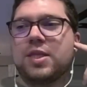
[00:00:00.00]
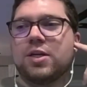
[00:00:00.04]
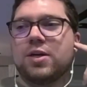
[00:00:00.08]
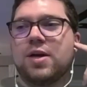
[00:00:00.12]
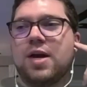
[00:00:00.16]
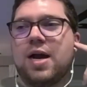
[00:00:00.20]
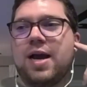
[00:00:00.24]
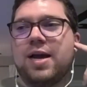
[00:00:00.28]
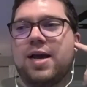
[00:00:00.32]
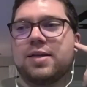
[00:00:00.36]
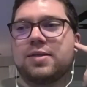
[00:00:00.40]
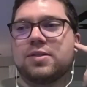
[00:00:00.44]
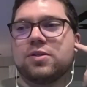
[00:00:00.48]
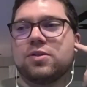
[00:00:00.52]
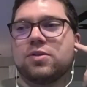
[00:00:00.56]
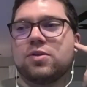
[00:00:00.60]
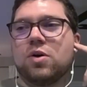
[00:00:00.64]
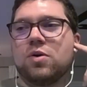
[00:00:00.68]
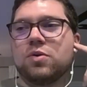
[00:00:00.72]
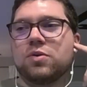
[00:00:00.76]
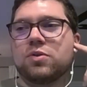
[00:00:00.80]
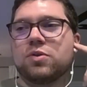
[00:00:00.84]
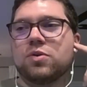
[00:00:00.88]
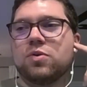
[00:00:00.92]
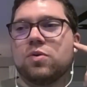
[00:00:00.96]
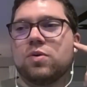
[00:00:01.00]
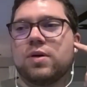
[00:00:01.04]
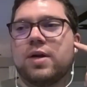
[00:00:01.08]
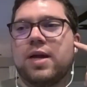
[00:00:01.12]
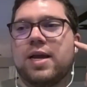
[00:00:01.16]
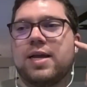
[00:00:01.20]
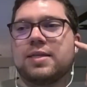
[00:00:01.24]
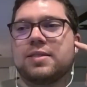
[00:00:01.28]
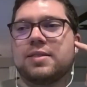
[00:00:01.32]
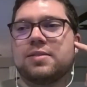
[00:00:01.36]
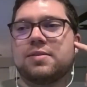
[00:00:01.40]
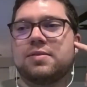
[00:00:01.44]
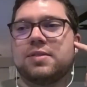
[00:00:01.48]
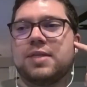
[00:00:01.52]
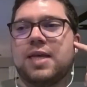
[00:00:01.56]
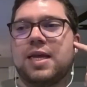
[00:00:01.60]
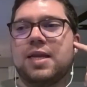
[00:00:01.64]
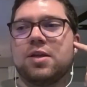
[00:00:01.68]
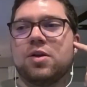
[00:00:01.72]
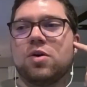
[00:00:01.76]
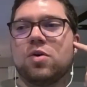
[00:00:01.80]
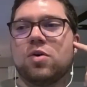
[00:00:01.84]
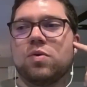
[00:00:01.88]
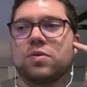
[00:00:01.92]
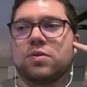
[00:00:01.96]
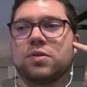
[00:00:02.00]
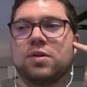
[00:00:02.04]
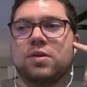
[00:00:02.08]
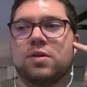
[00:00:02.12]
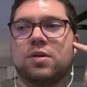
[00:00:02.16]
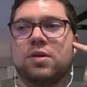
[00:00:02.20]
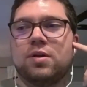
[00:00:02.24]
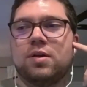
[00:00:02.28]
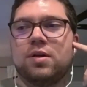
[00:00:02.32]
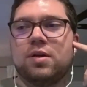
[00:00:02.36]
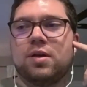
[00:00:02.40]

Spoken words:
their highest goal scorer has 10 goals.